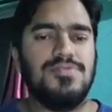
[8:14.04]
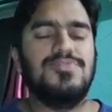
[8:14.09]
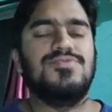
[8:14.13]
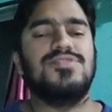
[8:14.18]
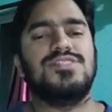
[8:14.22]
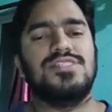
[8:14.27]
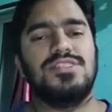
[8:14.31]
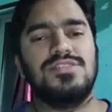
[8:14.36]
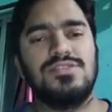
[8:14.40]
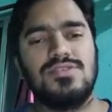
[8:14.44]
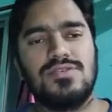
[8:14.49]

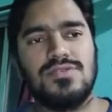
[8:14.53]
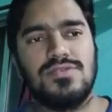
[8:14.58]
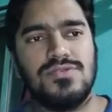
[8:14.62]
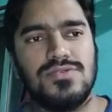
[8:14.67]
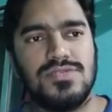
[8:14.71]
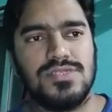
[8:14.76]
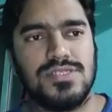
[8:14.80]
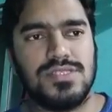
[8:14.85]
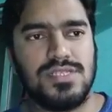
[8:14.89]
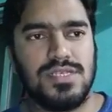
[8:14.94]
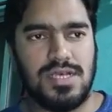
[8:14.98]
which
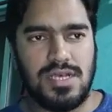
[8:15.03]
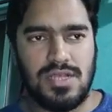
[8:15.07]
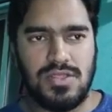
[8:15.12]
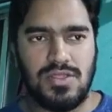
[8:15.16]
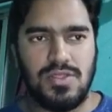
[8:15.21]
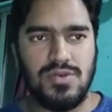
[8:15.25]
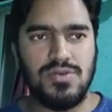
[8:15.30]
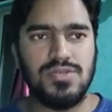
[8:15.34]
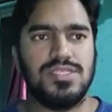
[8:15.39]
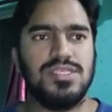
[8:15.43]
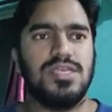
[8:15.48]
includes
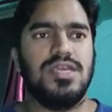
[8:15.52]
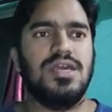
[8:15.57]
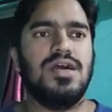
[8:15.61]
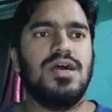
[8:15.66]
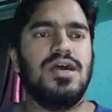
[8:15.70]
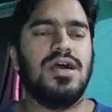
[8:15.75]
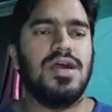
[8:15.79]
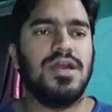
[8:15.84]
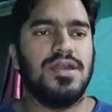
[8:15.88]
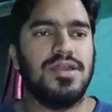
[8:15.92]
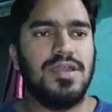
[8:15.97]

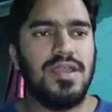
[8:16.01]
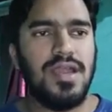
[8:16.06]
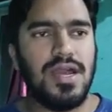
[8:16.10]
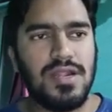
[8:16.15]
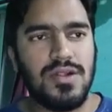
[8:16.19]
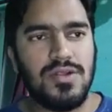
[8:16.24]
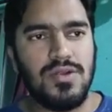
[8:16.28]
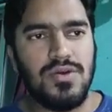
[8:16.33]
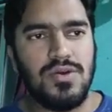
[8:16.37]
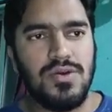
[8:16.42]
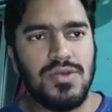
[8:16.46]
nausea,
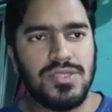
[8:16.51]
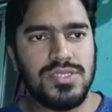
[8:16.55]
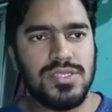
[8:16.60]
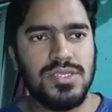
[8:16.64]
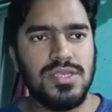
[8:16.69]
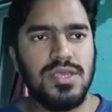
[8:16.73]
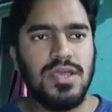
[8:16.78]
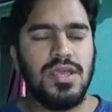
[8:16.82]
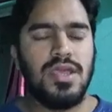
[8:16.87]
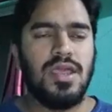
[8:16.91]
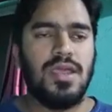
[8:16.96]
hair loss,
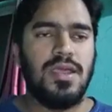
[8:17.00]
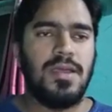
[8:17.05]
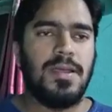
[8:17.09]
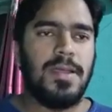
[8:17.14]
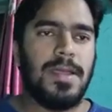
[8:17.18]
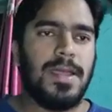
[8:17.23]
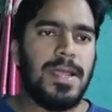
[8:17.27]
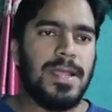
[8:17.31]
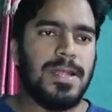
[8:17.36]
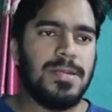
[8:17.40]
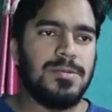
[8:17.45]

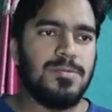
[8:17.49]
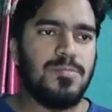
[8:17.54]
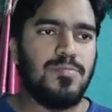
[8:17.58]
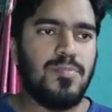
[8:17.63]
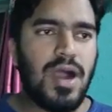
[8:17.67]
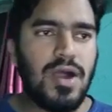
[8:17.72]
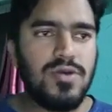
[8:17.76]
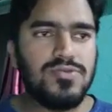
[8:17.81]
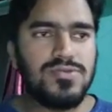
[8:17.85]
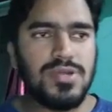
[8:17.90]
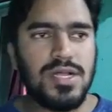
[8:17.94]
and
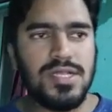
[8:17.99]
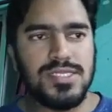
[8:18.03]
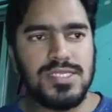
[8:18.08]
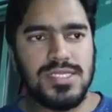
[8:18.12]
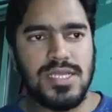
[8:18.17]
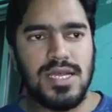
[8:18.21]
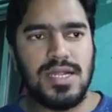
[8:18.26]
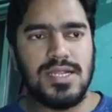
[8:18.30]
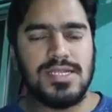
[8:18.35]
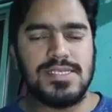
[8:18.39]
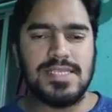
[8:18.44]
mouth
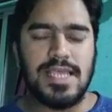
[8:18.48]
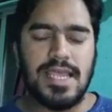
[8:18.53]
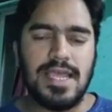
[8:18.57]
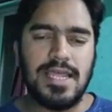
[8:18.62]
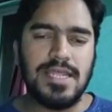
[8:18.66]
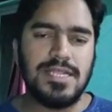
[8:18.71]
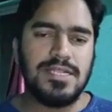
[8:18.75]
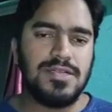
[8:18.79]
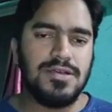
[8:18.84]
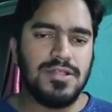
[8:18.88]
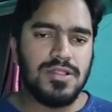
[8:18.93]
ulcers,
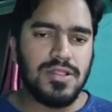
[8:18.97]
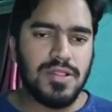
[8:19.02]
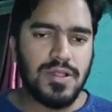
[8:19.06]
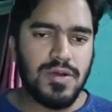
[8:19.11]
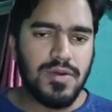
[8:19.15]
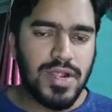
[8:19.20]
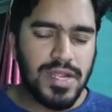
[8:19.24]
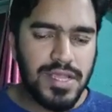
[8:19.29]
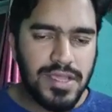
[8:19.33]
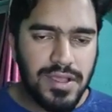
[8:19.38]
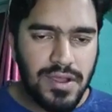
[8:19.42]
and
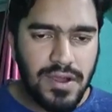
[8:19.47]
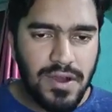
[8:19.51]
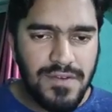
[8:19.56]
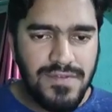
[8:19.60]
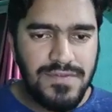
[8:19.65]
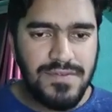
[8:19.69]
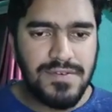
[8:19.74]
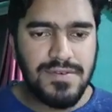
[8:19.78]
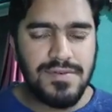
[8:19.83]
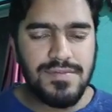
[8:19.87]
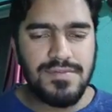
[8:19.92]
lowering
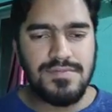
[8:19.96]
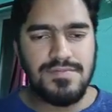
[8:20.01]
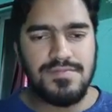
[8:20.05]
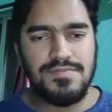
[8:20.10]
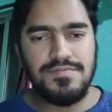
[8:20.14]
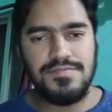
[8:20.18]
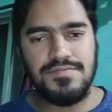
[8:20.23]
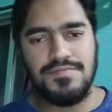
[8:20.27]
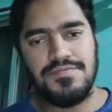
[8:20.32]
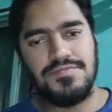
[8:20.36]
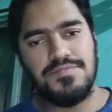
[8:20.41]
of
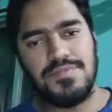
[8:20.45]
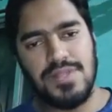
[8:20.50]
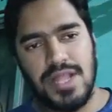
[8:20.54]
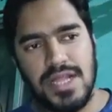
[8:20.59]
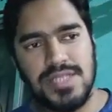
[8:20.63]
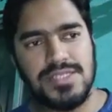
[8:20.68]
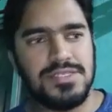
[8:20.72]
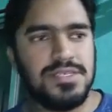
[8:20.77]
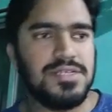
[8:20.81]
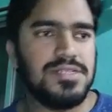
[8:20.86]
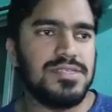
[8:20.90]

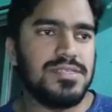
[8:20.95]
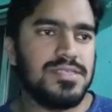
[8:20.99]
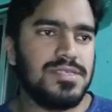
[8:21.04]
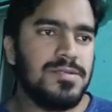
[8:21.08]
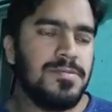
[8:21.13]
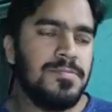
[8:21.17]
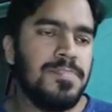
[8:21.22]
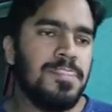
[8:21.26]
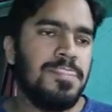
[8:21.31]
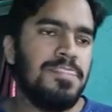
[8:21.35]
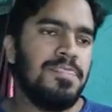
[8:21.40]
blood cells.
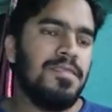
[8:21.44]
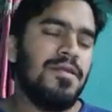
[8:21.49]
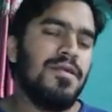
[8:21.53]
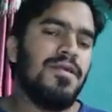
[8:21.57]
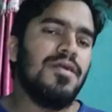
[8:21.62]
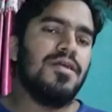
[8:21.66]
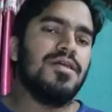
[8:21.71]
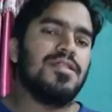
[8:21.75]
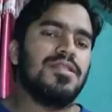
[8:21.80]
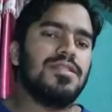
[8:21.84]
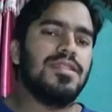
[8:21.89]

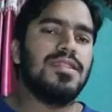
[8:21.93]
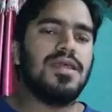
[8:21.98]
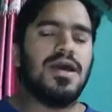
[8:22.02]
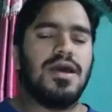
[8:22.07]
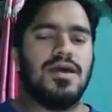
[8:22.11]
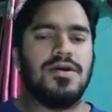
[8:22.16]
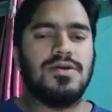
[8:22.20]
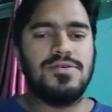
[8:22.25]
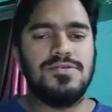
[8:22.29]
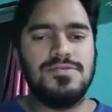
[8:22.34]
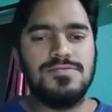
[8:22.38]

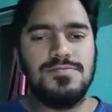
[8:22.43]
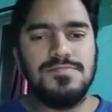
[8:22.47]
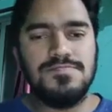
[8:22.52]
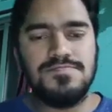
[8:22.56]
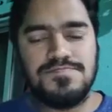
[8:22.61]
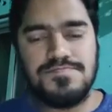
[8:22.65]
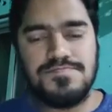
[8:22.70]
Now,